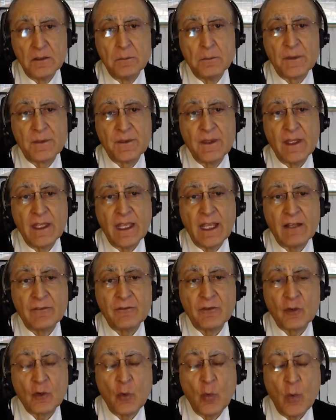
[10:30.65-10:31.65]
But they
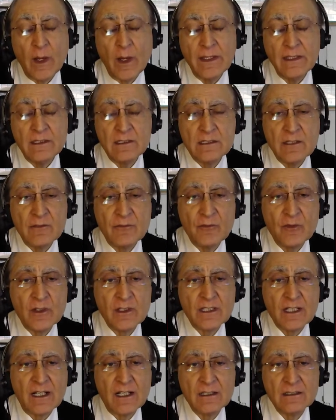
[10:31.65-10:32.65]
have quite
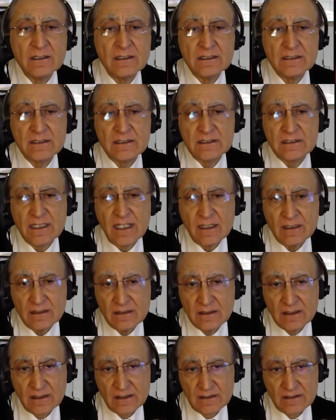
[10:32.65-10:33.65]
different
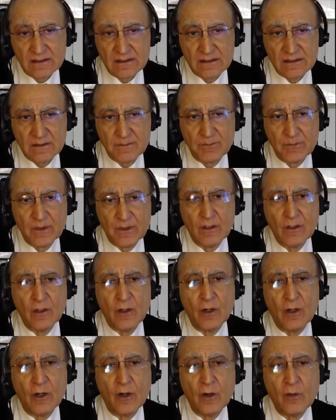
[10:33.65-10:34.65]
understandings
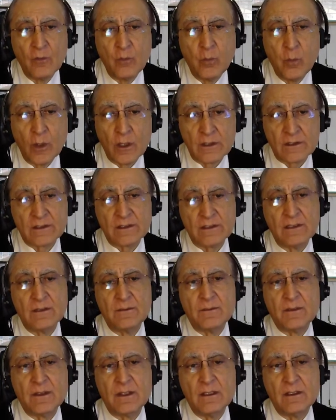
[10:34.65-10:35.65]
of what
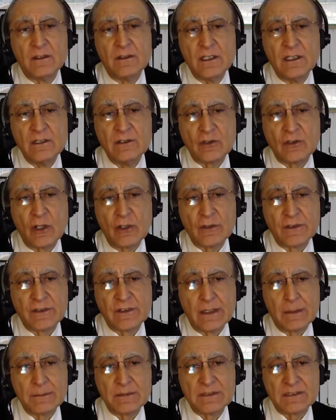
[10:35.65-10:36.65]
these
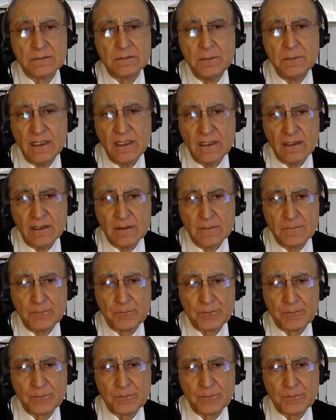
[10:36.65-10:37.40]
concepts mean.